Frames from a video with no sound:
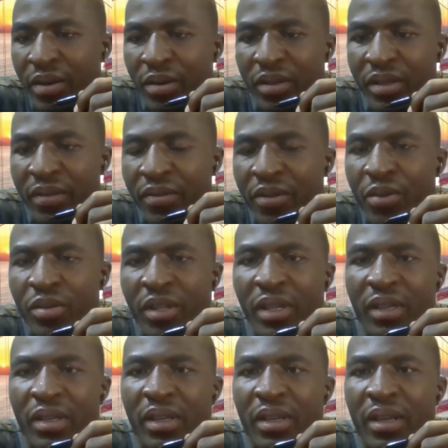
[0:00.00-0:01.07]
some few
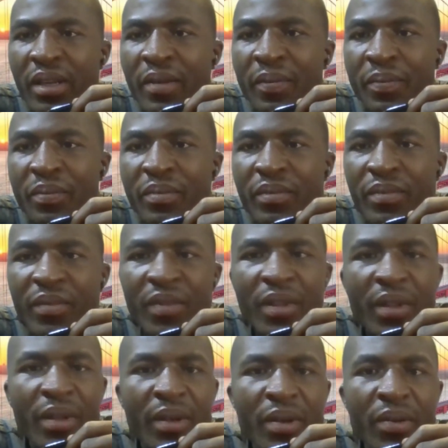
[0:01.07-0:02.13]
things, and then
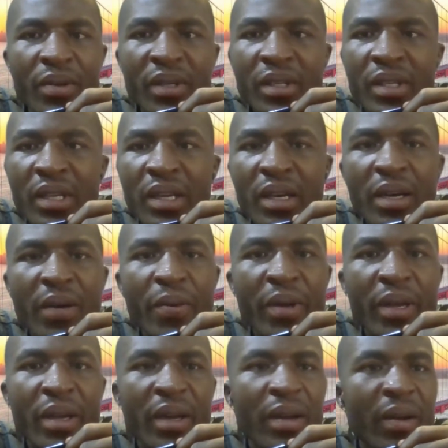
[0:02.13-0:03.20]
we see how we
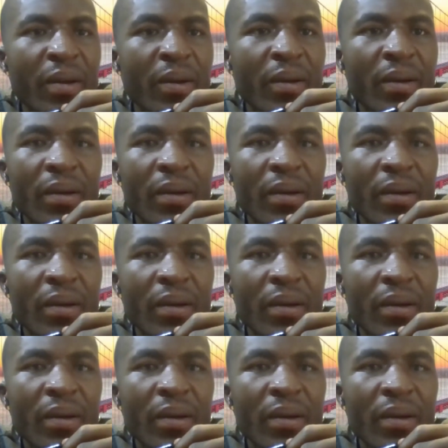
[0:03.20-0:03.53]
can